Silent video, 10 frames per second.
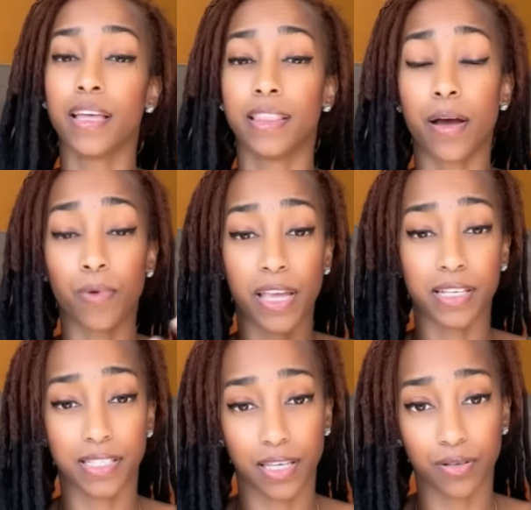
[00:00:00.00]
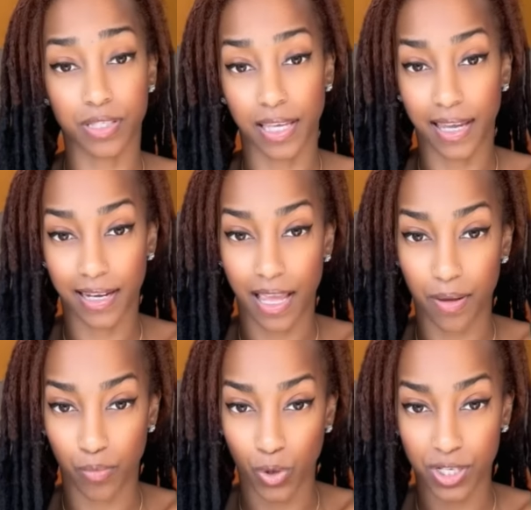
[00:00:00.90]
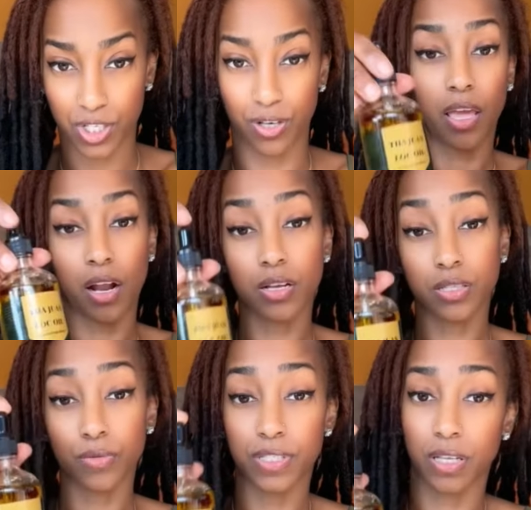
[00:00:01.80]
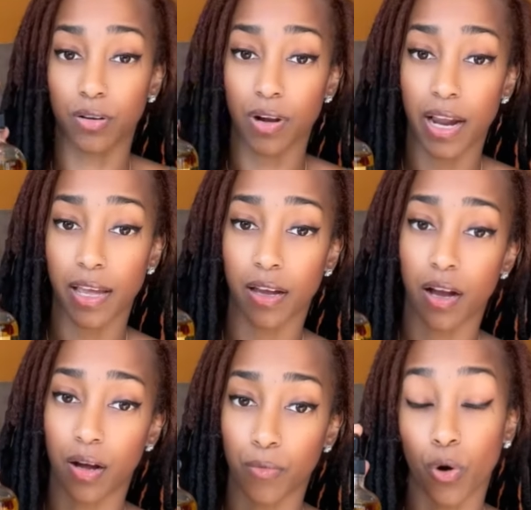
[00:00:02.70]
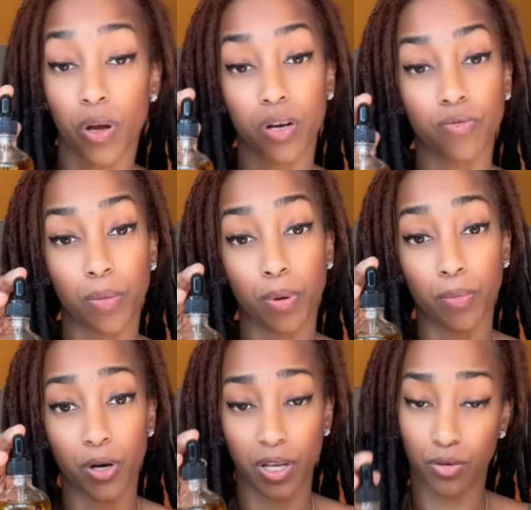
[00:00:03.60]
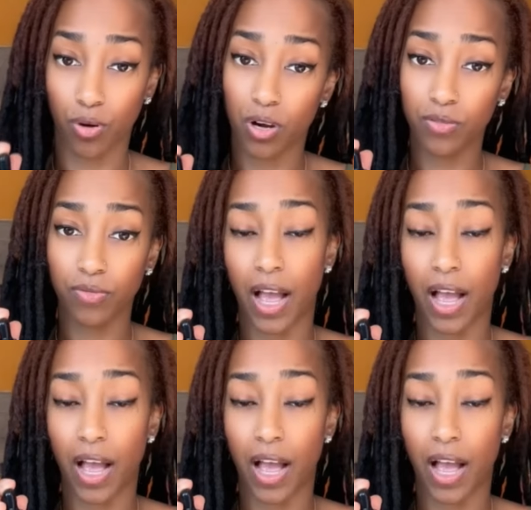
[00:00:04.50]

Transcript: That way it seals in that moisture. It also is a great oil for promoting growth.